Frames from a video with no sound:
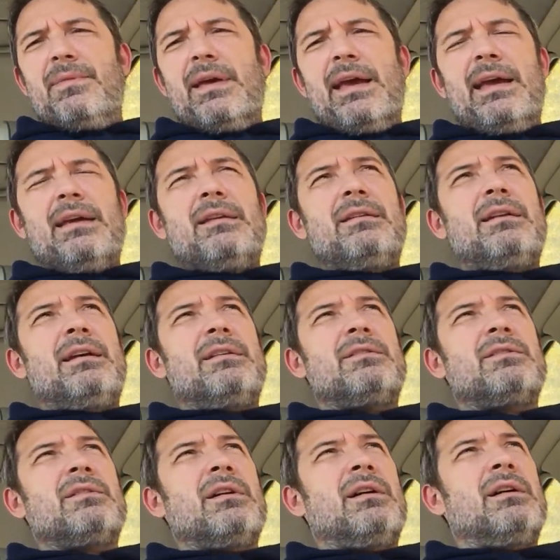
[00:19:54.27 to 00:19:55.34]
and
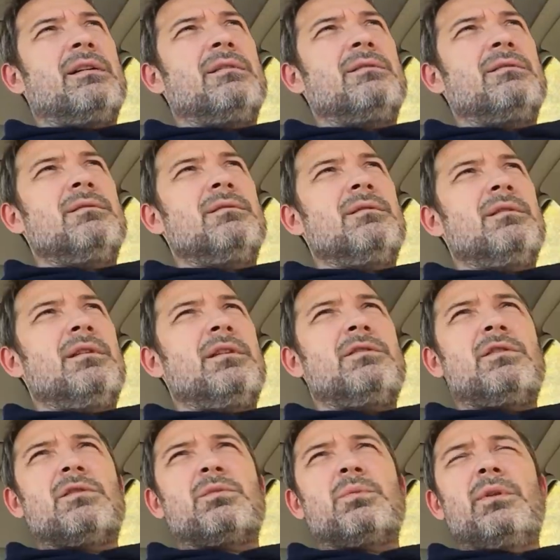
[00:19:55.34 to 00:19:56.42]
it's, uh,
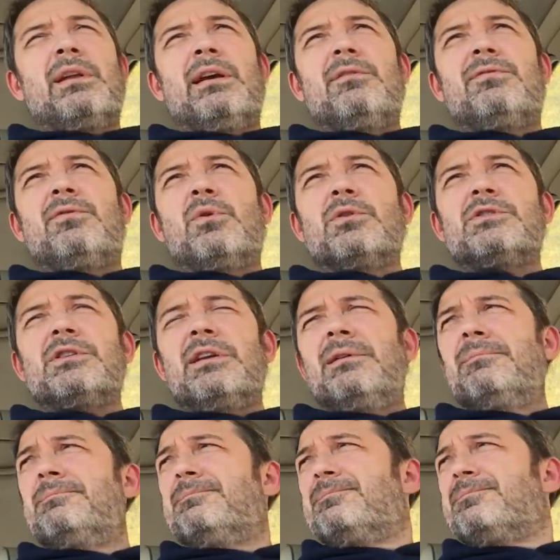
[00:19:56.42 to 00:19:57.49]
it's just really unfortunate.